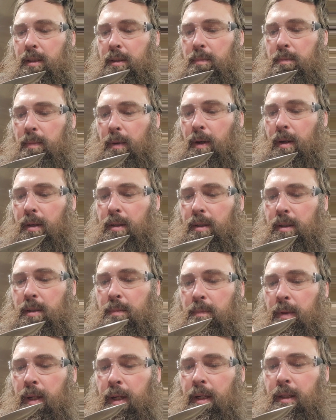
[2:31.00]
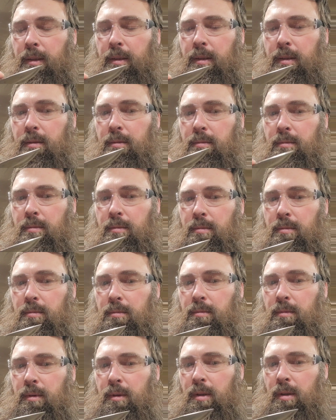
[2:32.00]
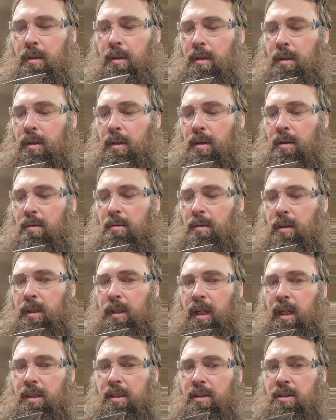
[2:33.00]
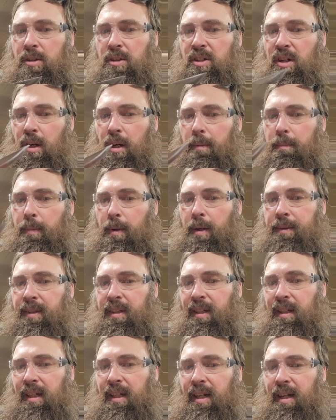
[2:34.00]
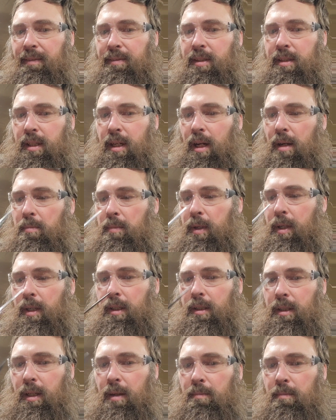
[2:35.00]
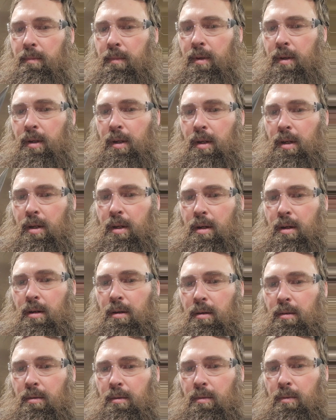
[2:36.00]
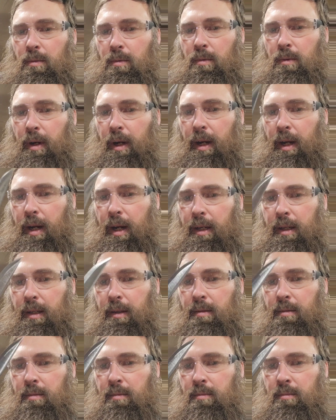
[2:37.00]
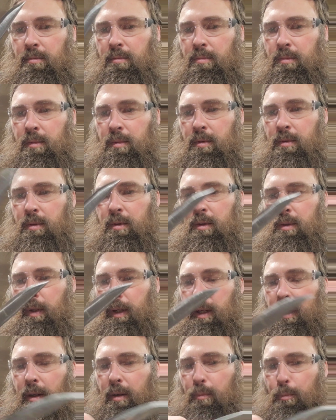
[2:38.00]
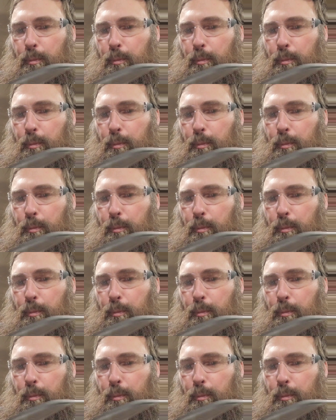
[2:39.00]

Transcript: part of the spine just really nice and sharp on the left side because I'm right-handed. So I can go